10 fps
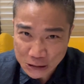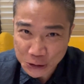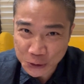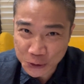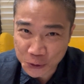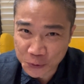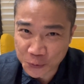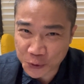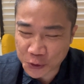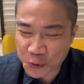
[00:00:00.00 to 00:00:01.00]

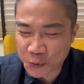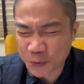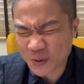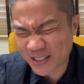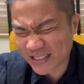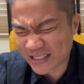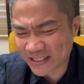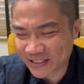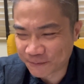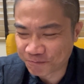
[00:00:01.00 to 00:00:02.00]
So
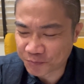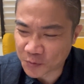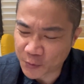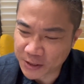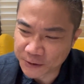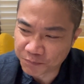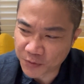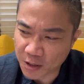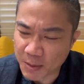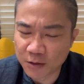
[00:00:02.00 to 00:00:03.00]
well,
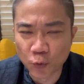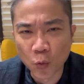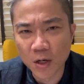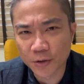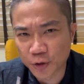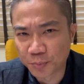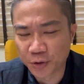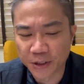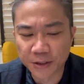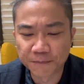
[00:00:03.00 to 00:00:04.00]
the amount of work you
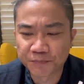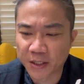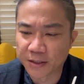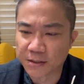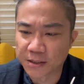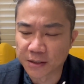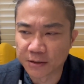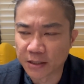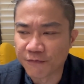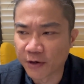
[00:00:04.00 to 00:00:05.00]
put in and
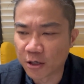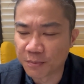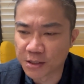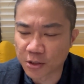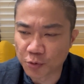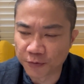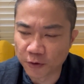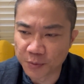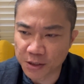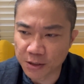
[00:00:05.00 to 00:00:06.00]
the environments that you
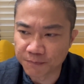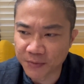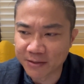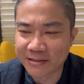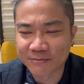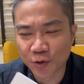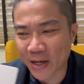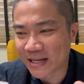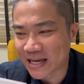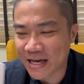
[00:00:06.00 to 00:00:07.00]
perform this in, and then,
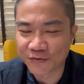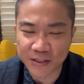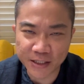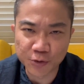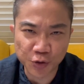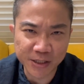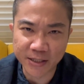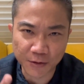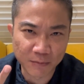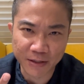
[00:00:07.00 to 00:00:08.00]
at the end of the day, you just
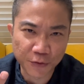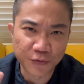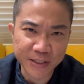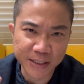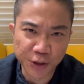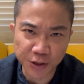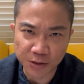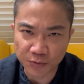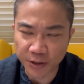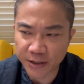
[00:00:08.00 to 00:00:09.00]
get like 3
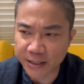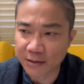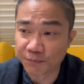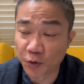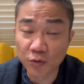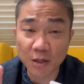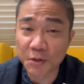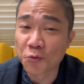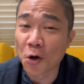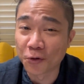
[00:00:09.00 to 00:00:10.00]
digits, right? And don't get
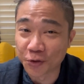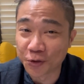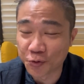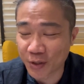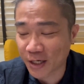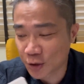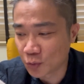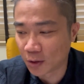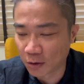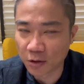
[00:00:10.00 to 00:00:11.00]
me wrong, you can
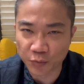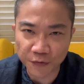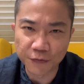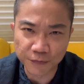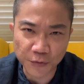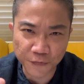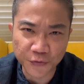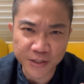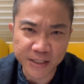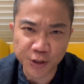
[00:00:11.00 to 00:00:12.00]
do a lot with
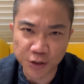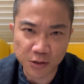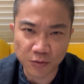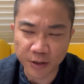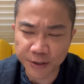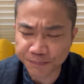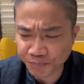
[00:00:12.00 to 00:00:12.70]
3 digits, right?